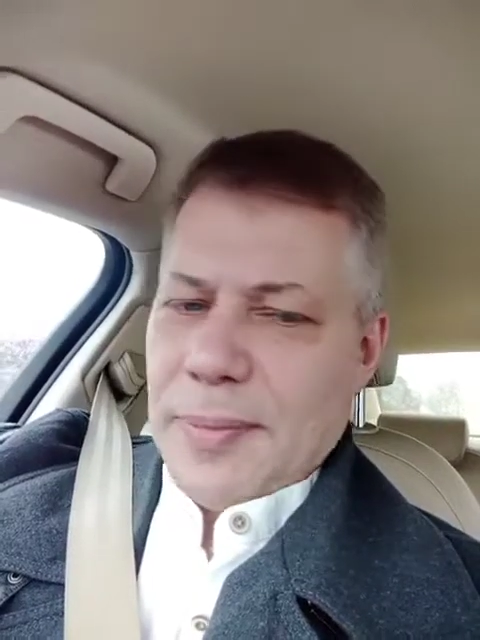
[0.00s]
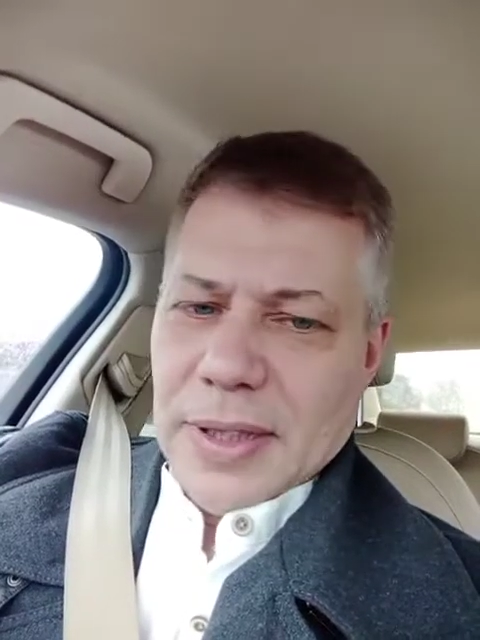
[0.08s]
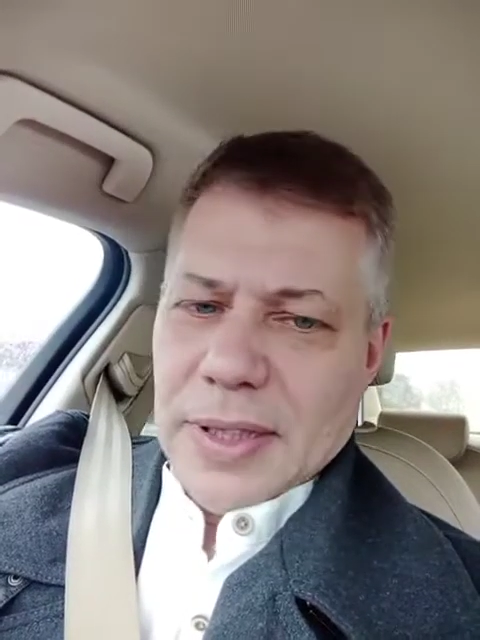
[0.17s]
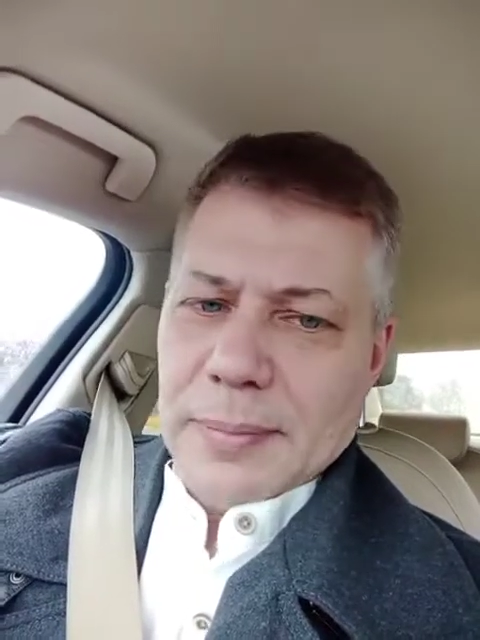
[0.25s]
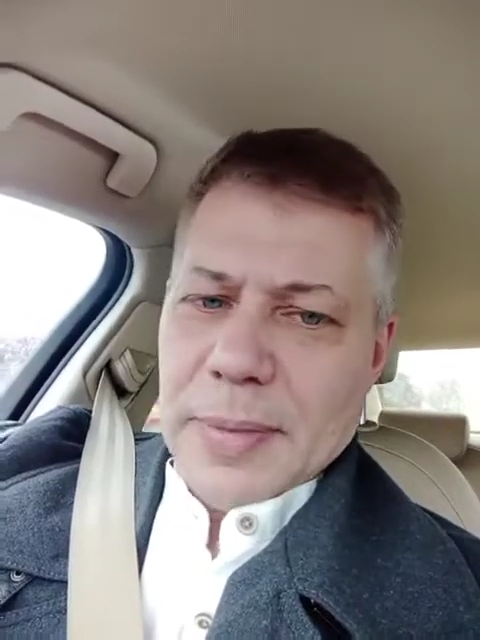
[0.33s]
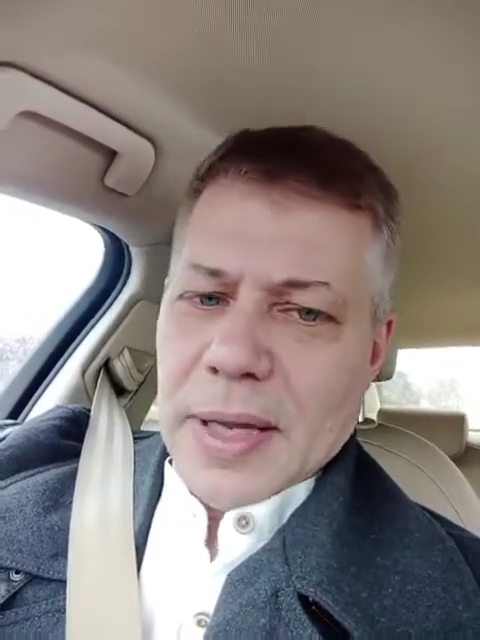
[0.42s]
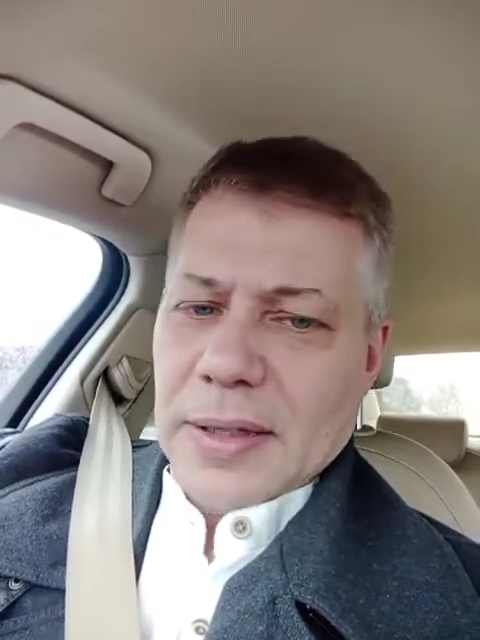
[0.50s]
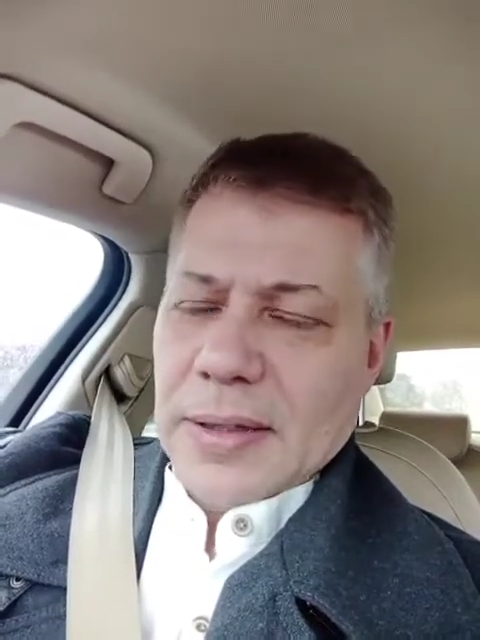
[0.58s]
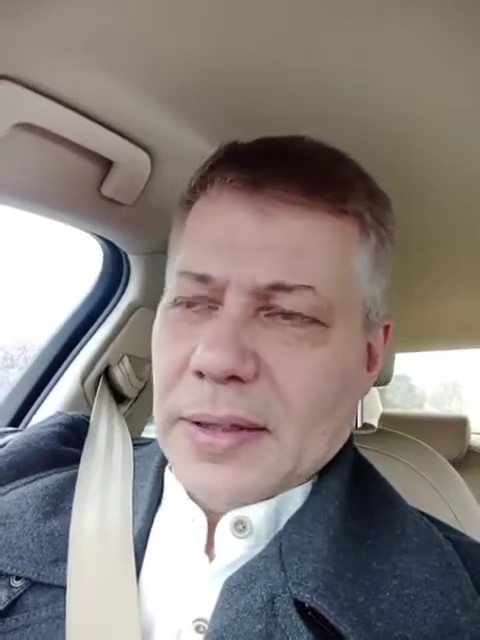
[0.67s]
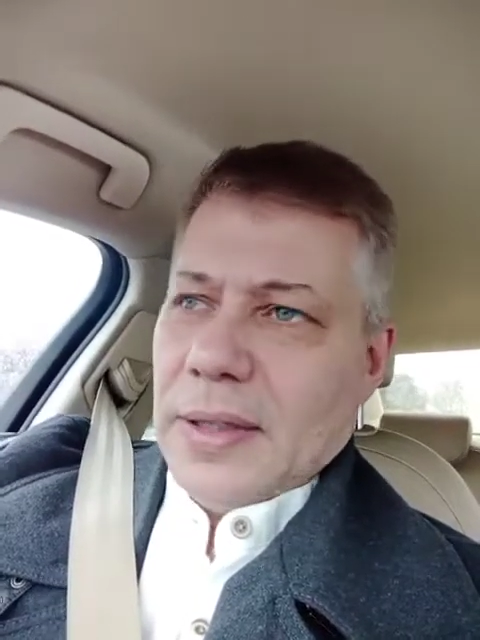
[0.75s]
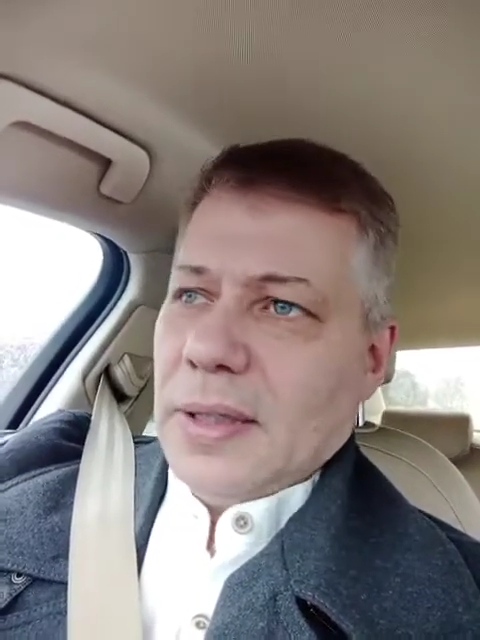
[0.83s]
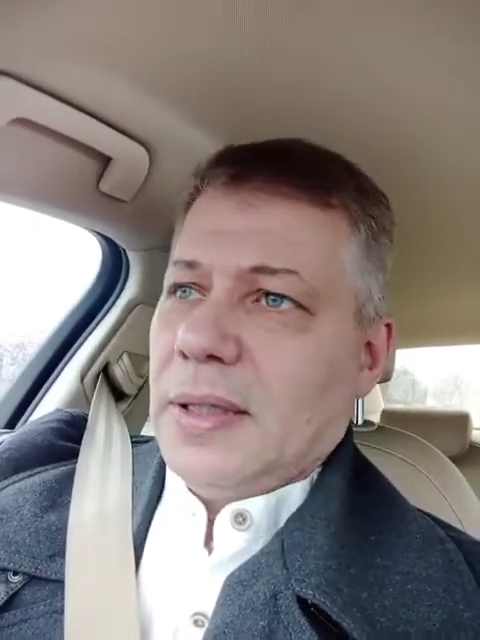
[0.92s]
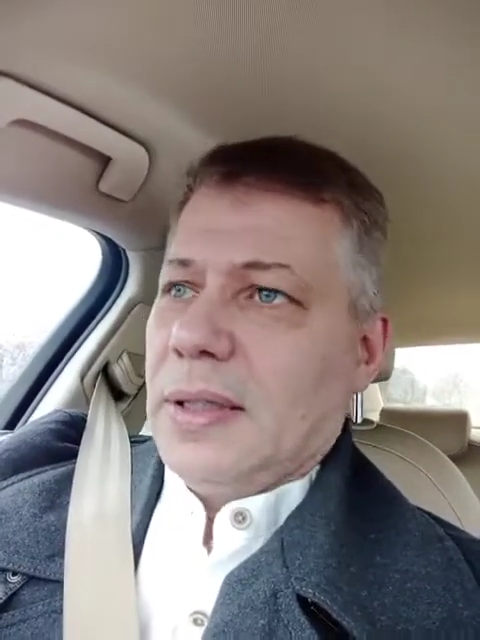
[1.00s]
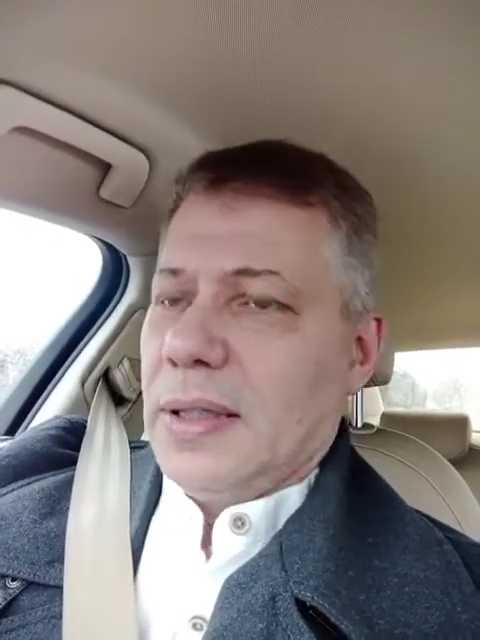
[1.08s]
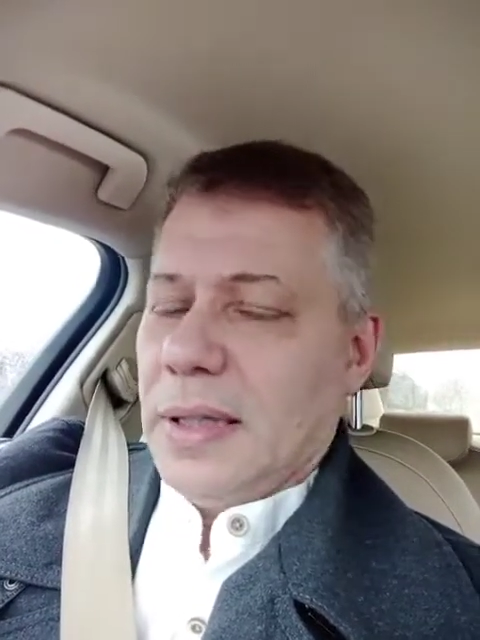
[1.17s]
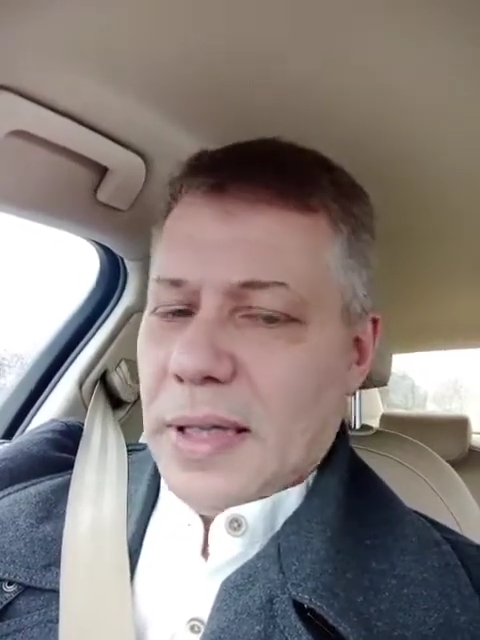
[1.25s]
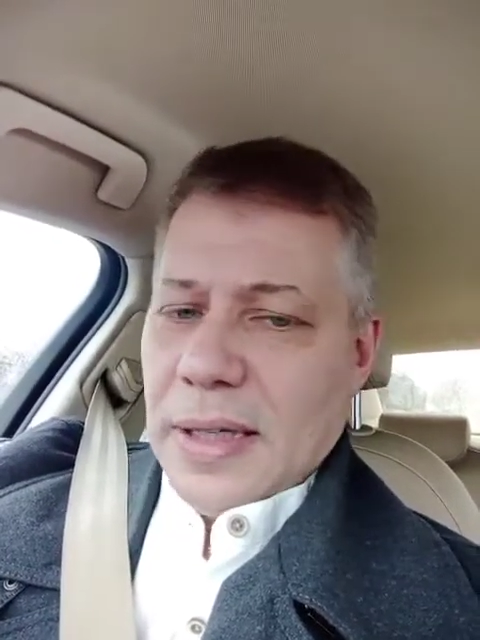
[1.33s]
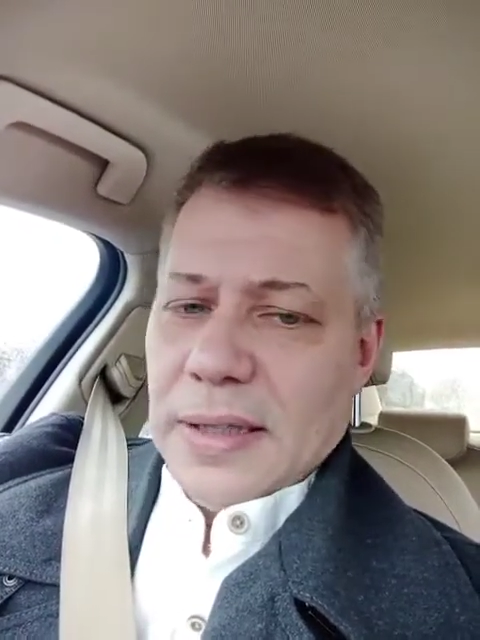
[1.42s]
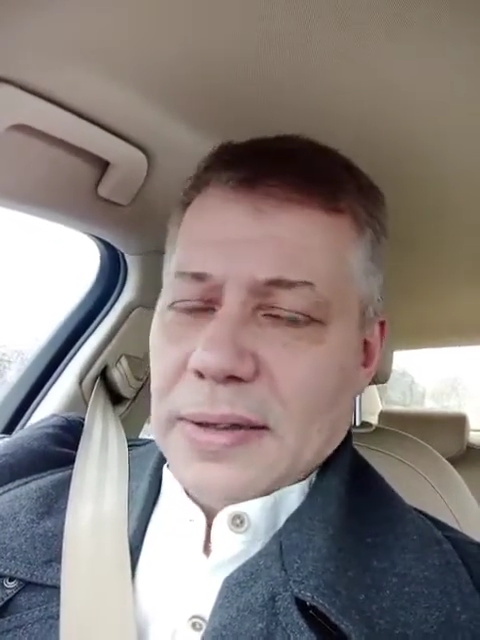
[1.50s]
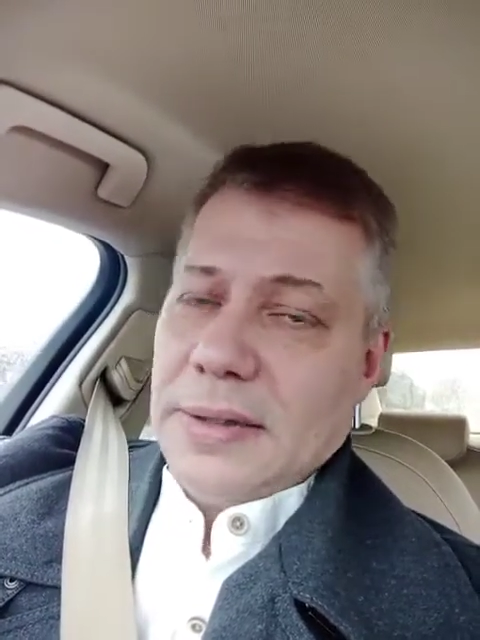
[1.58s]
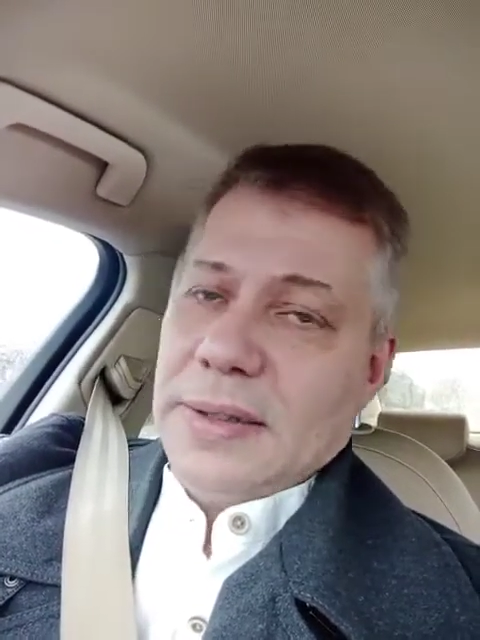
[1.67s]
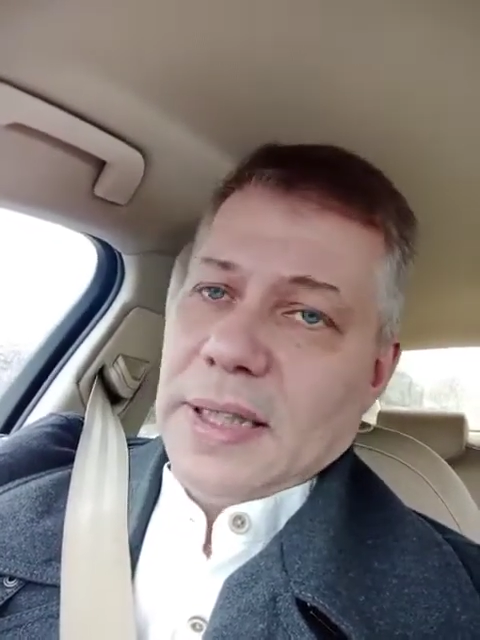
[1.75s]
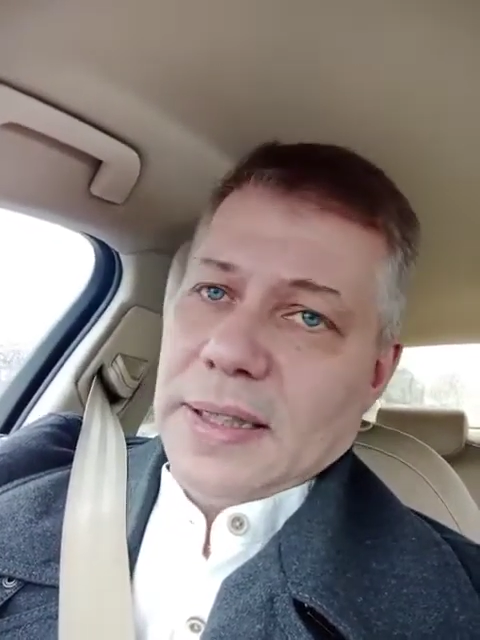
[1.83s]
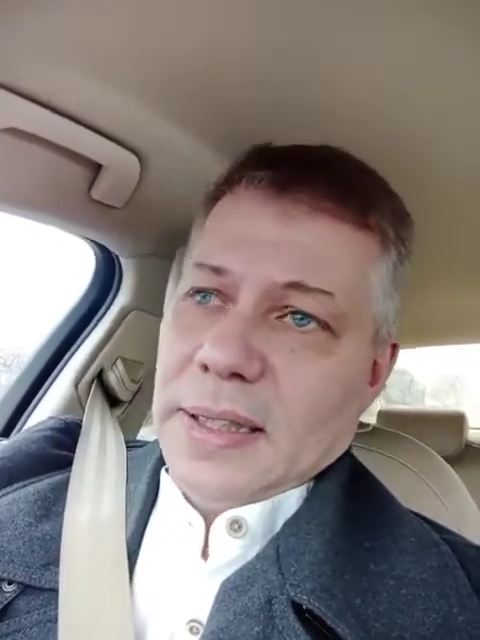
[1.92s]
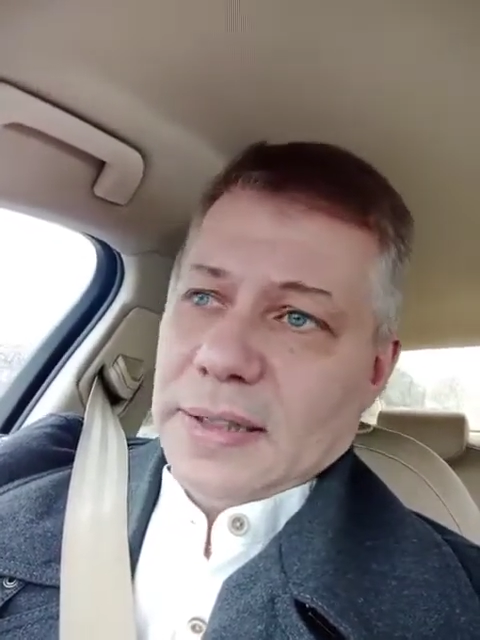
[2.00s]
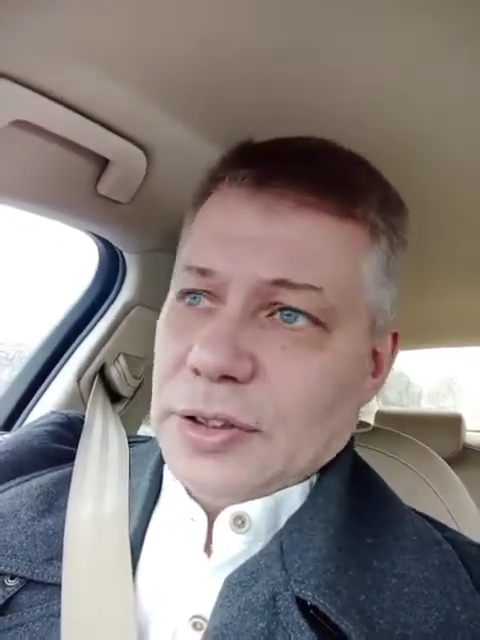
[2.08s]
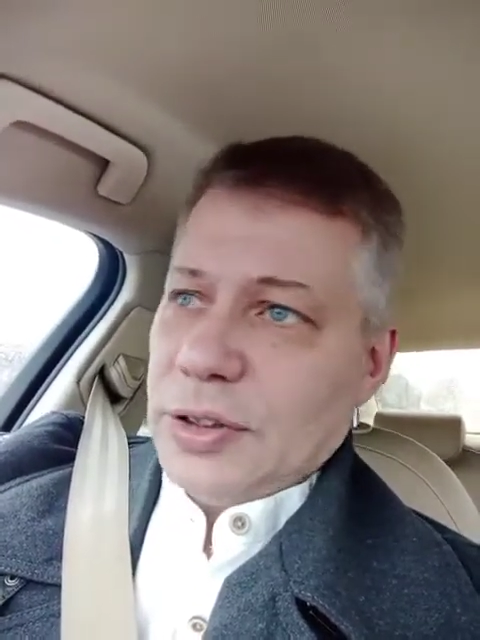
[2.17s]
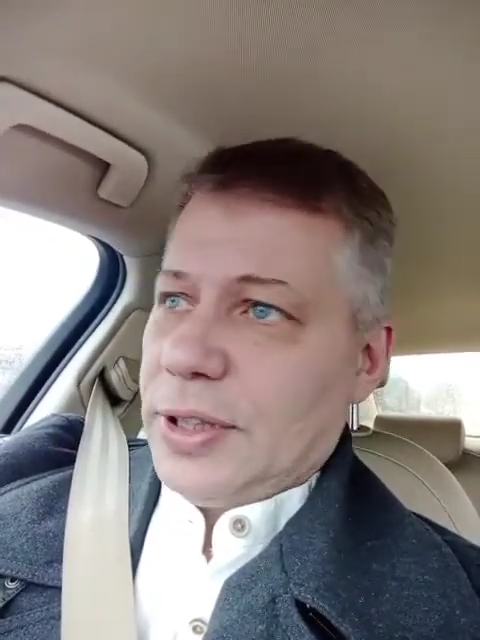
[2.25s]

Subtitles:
million Indians